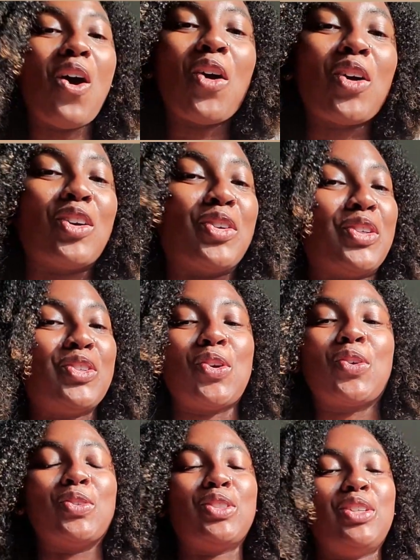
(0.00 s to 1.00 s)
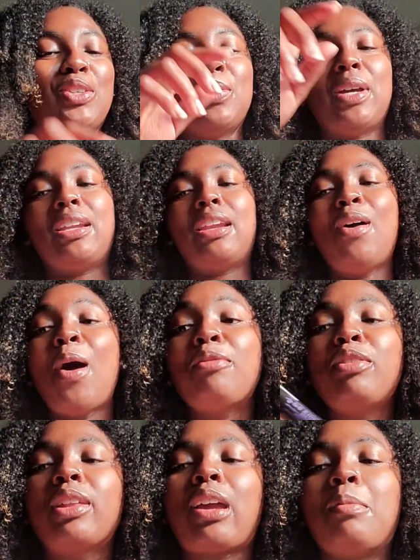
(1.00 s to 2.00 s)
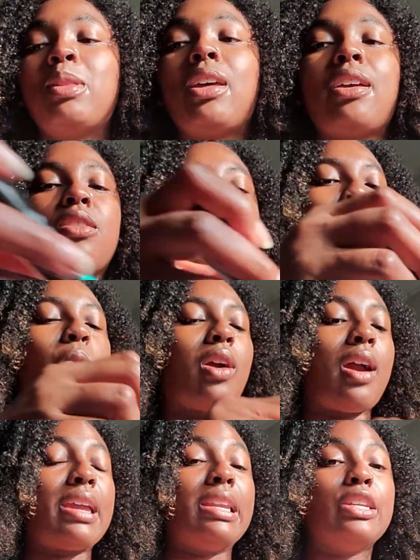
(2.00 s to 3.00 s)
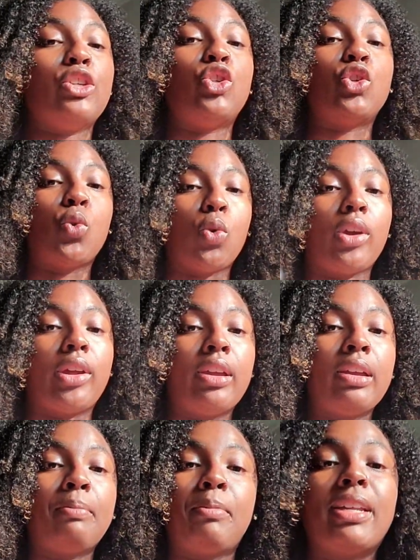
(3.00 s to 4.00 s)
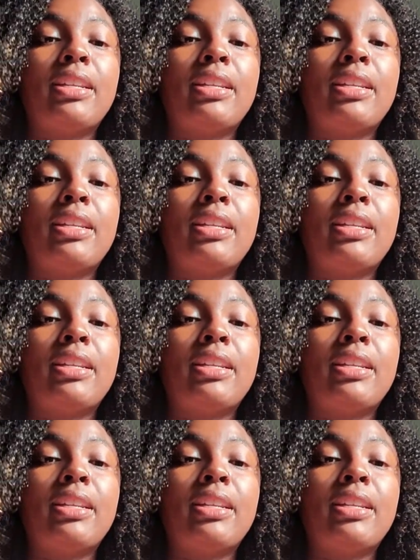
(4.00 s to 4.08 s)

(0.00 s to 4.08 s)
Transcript: hard struggles, you know? And now I feel like I'm in the era where I can enjoy my